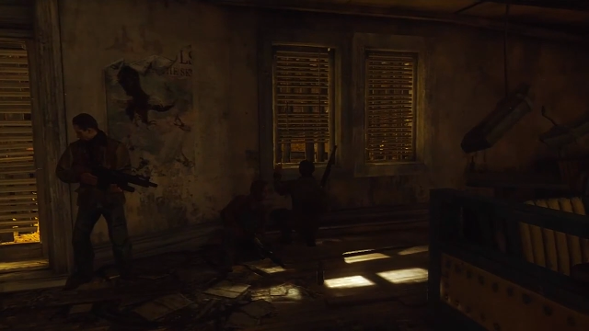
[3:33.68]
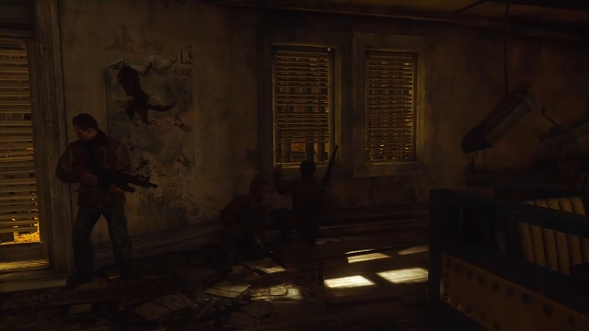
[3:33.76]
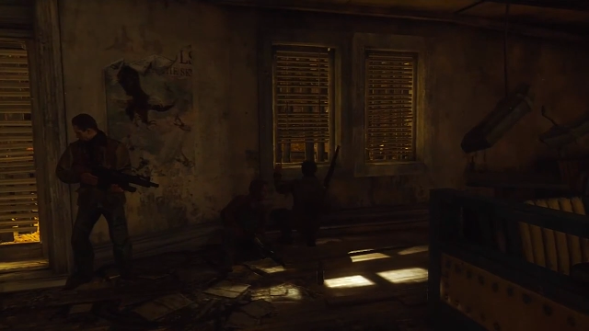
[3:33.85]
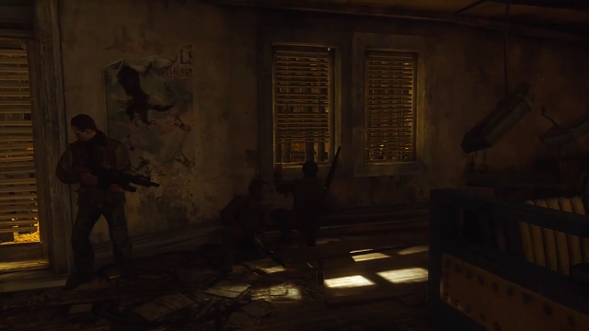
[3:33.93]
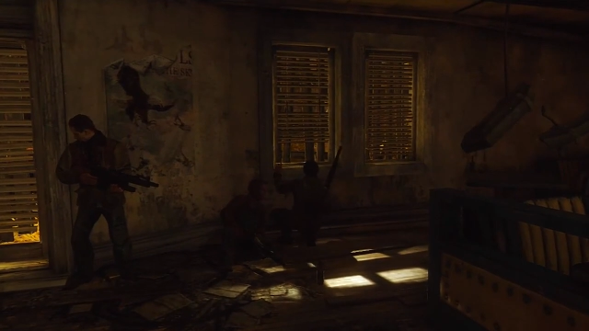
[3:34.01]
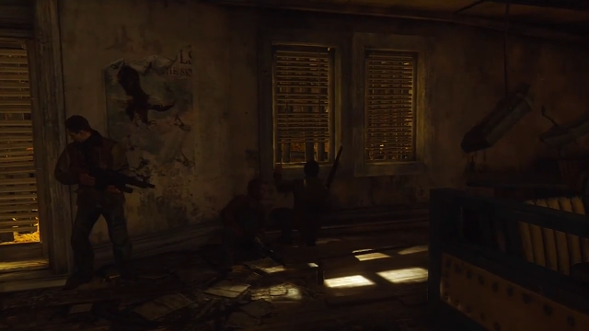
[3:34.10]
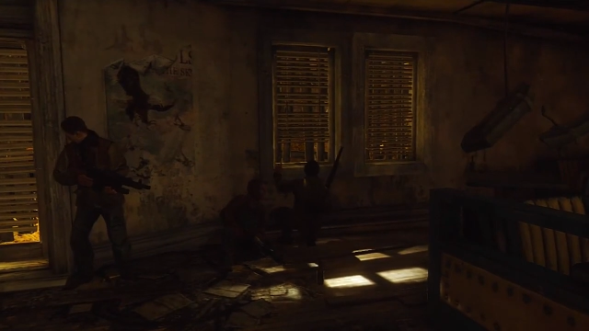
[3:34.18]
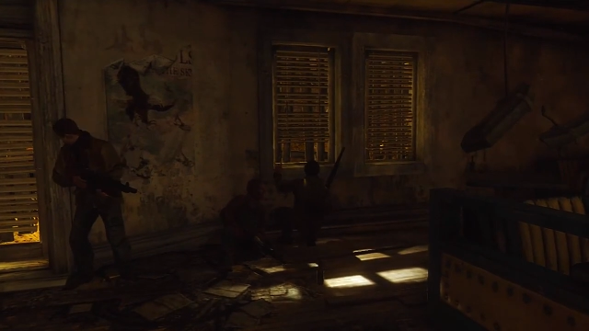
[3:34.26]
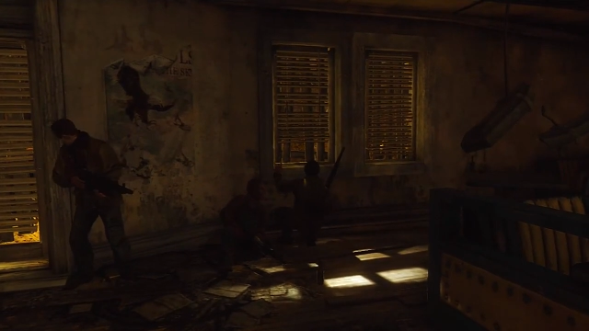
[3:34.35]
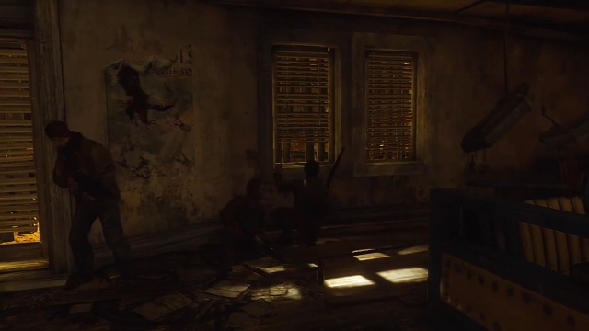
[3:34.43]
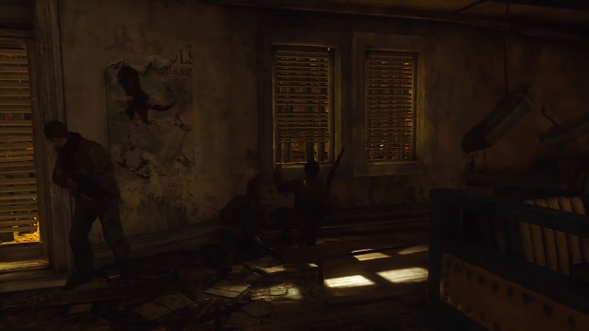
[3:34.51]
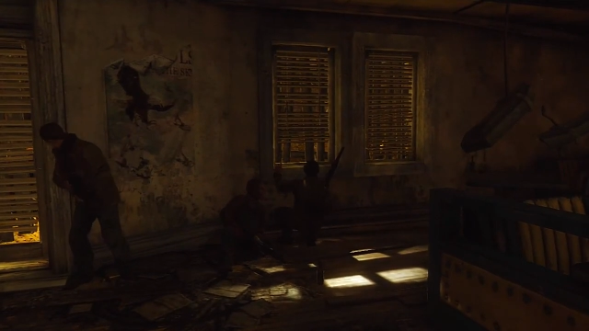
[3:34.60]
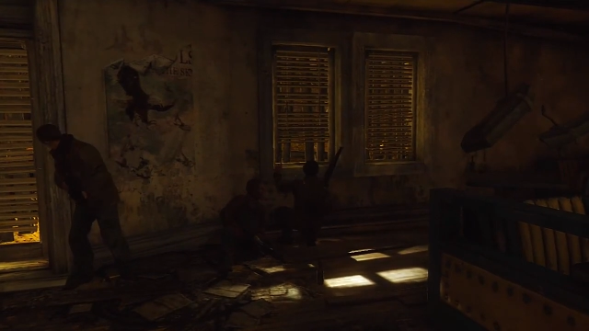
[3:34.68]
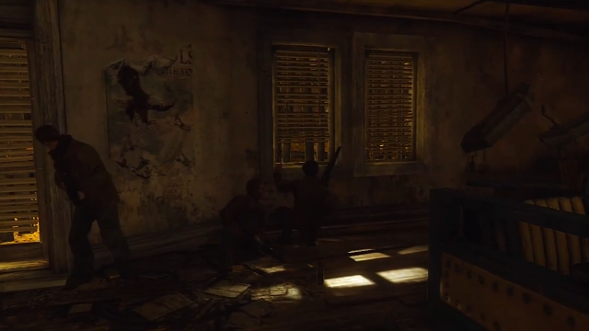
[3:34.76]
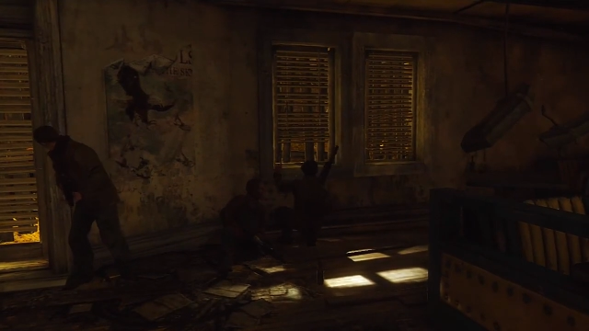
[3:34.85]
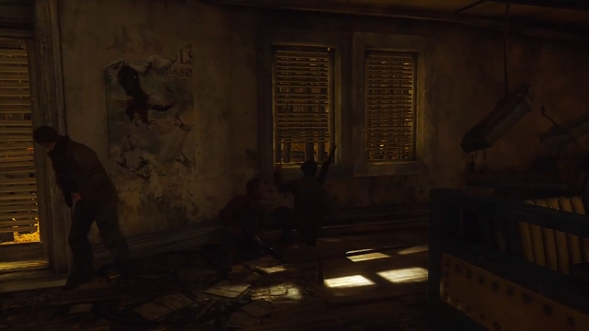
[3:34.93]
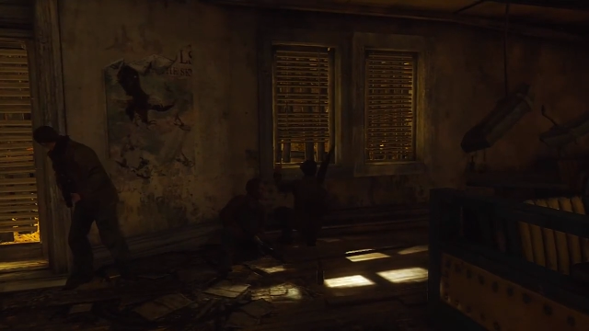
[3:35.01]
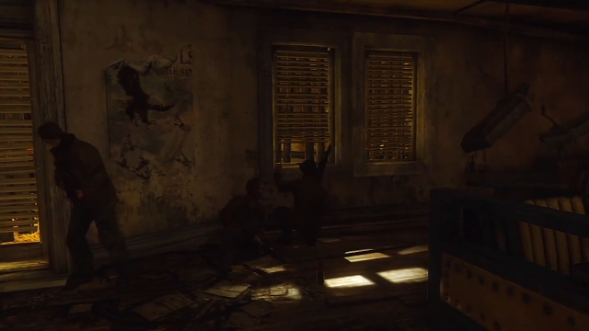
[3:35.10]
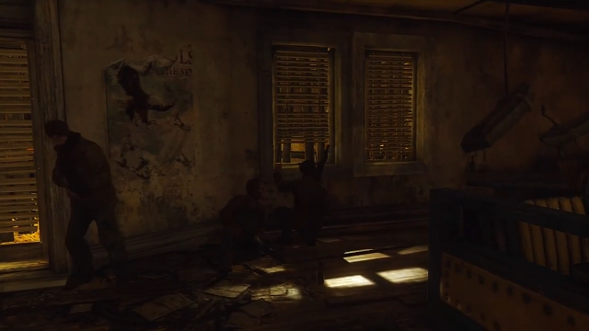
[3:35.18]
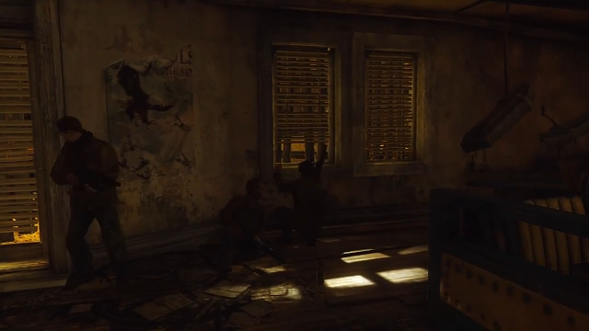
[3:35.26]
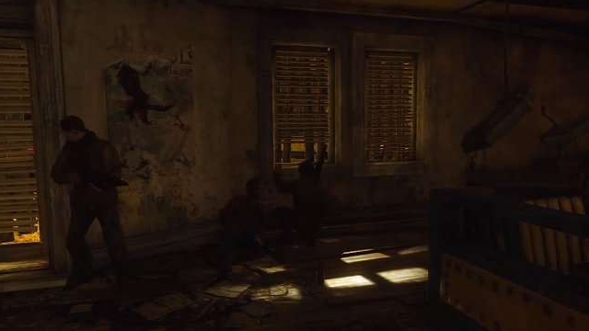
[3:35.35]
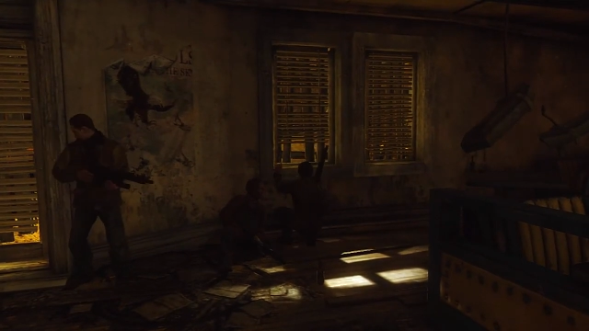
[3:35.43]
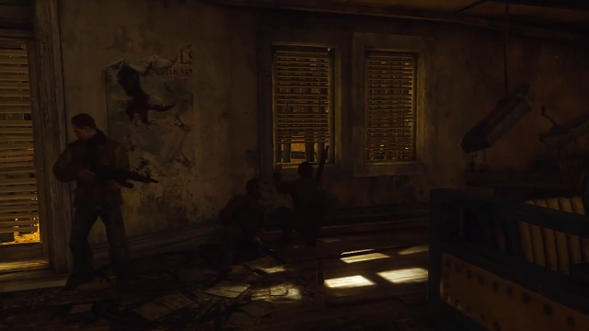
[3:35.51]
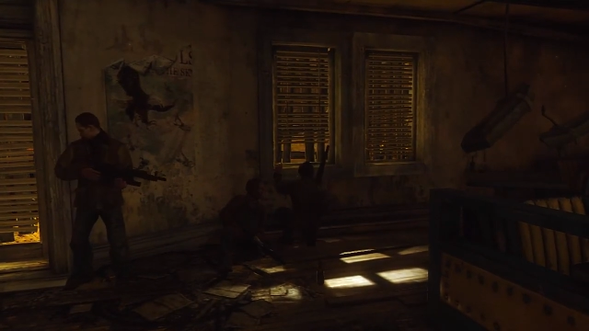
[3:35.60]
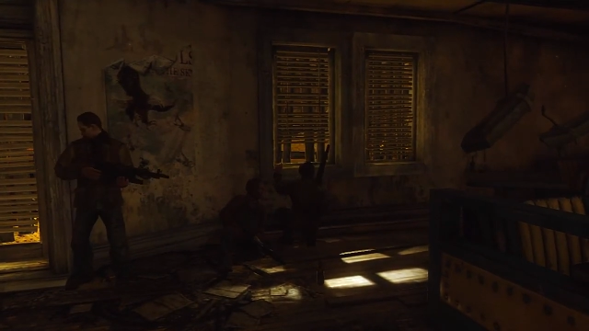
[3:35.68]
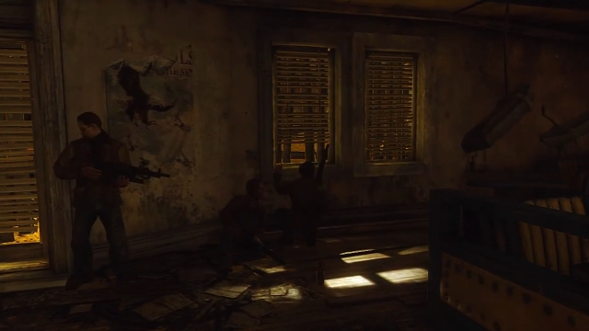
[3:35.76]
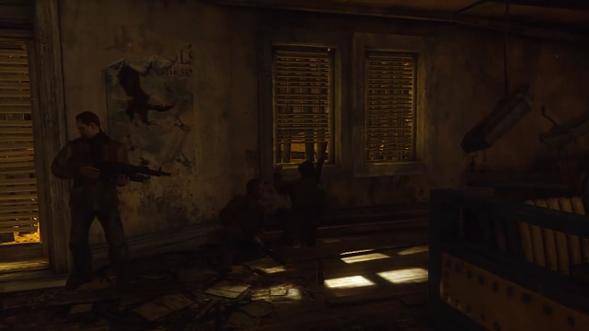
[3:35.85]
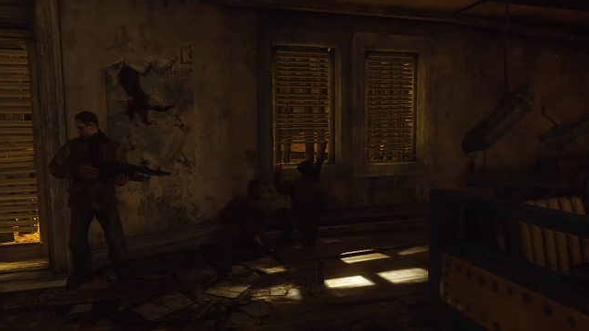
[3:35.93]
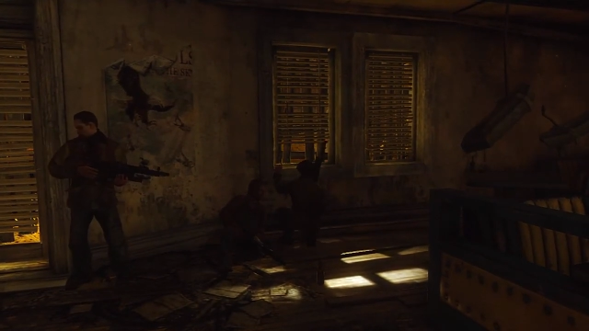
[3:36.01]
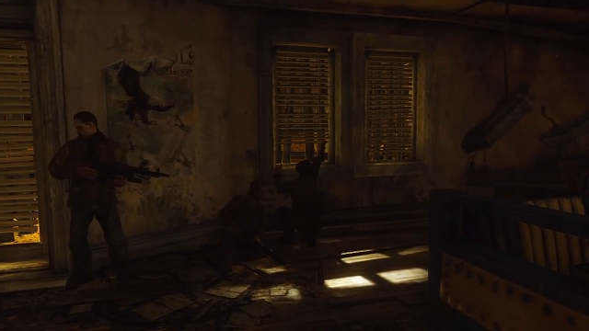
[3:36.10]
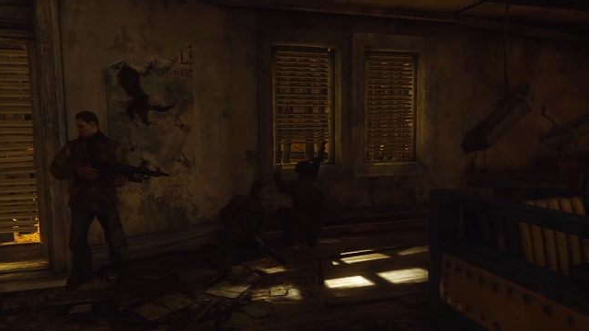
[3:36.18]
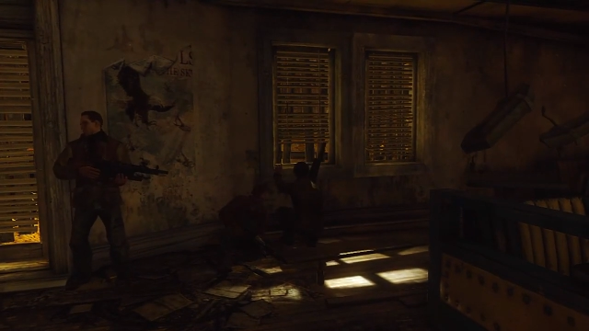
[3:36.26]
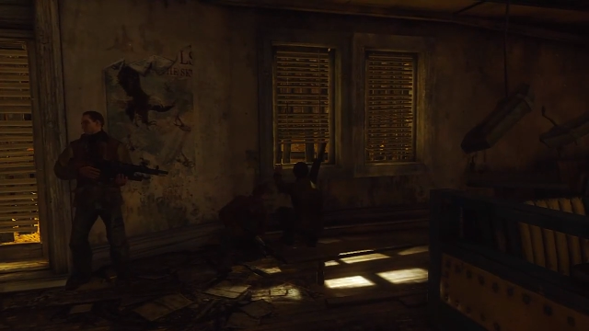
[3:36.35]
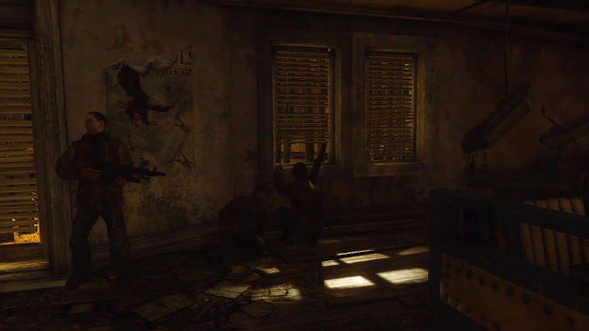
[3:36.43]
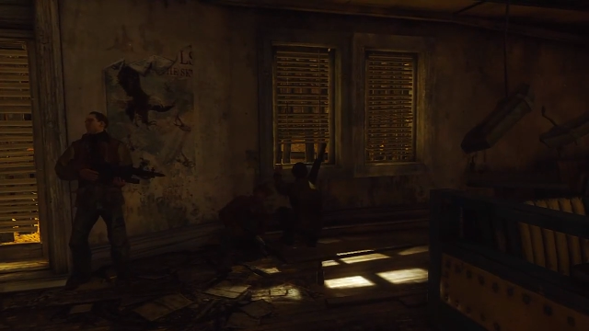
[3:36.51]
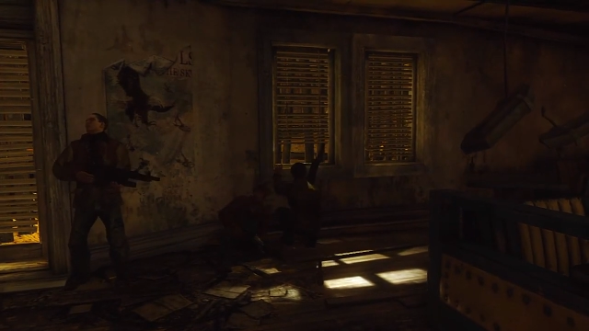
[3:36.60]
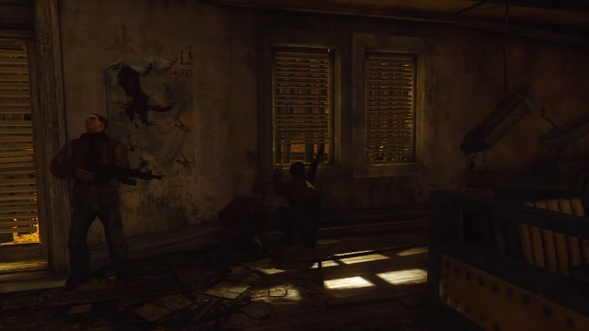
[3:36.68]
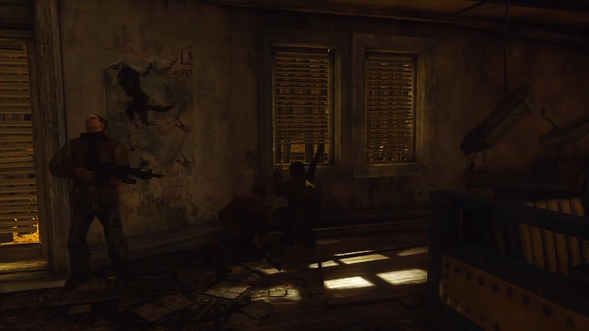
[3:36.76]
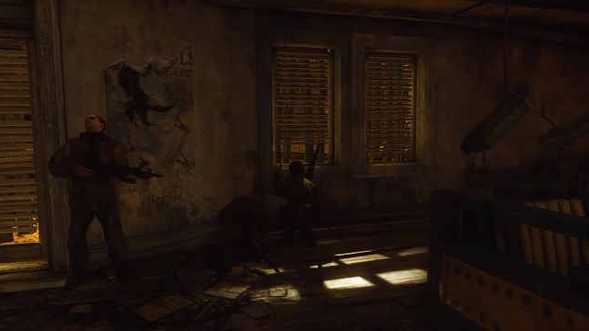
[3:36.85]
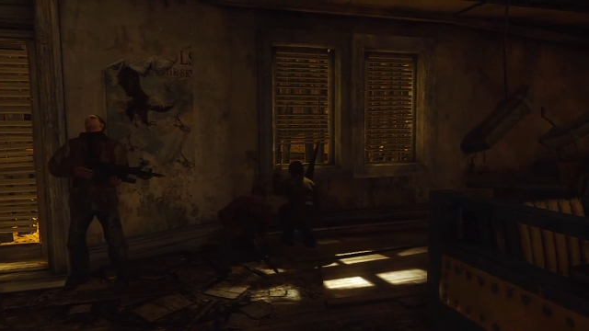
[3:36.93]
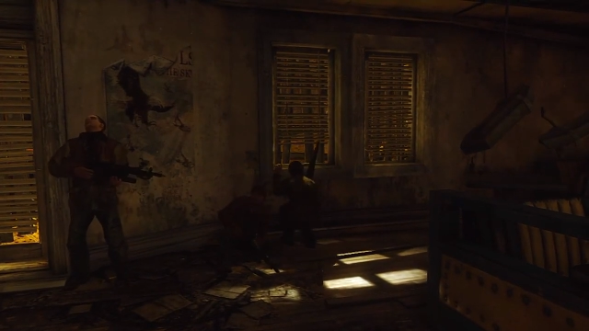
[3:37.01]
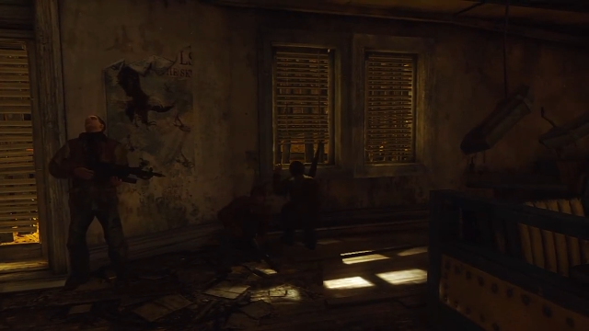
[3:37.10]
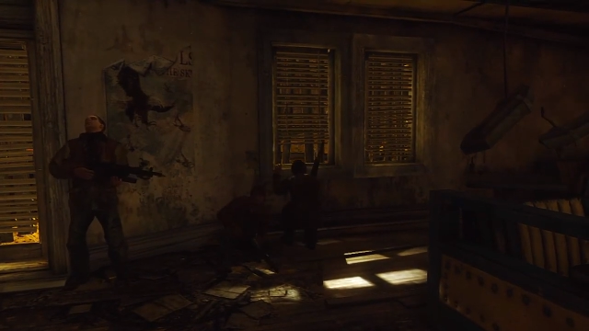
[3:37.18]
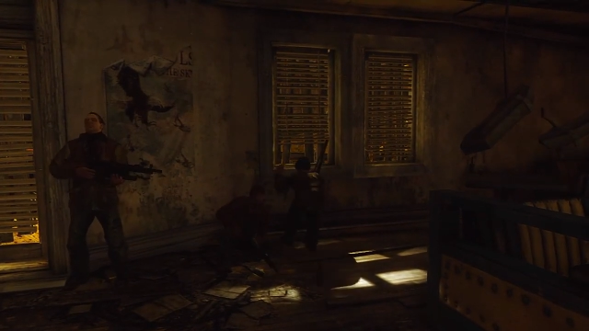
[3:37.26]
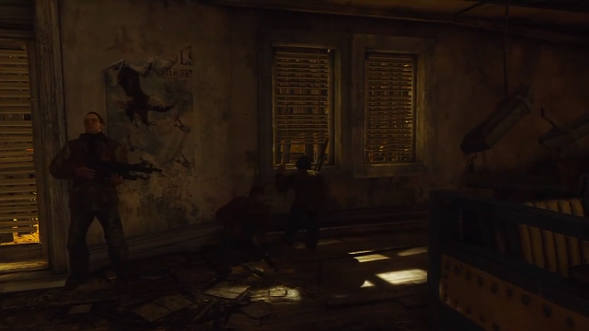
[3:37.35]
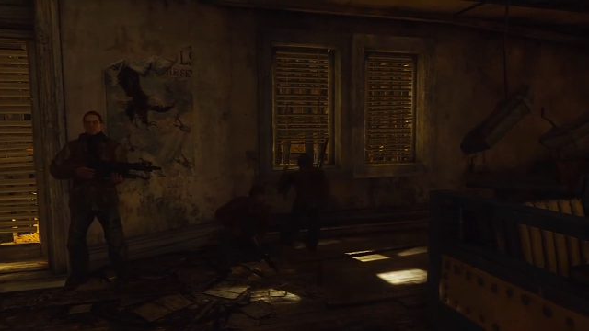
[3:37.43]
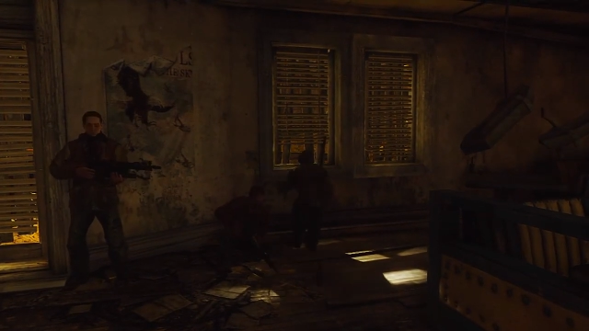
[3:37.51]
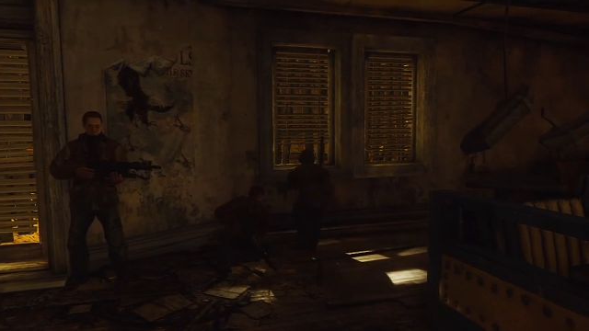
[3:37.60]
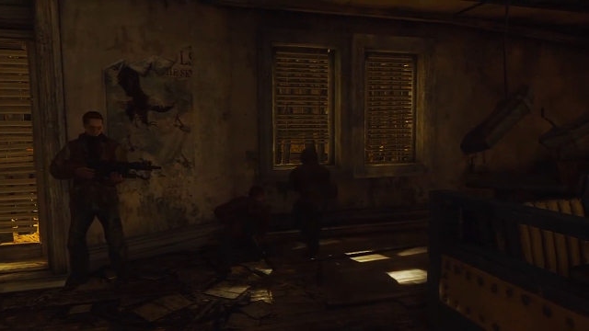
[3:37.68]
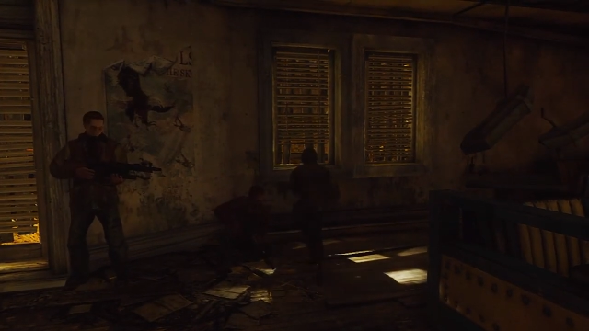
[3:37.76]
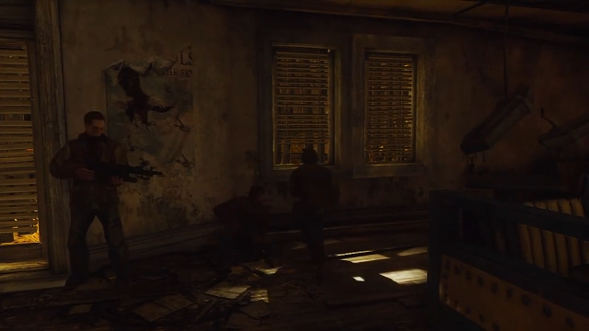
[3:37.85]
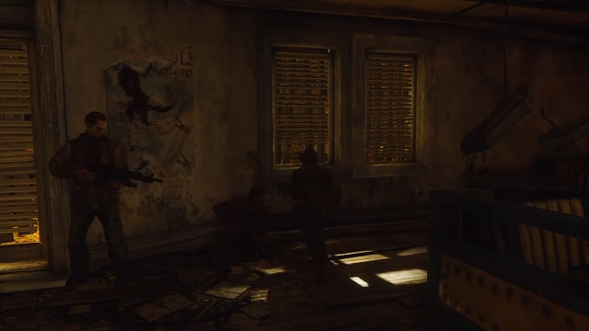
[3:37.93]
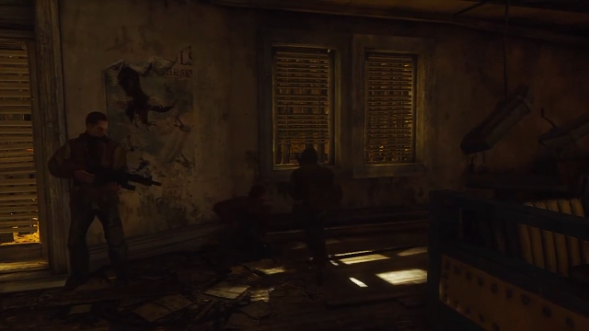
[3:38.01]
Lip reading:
No face is visible, so there are no lips to read.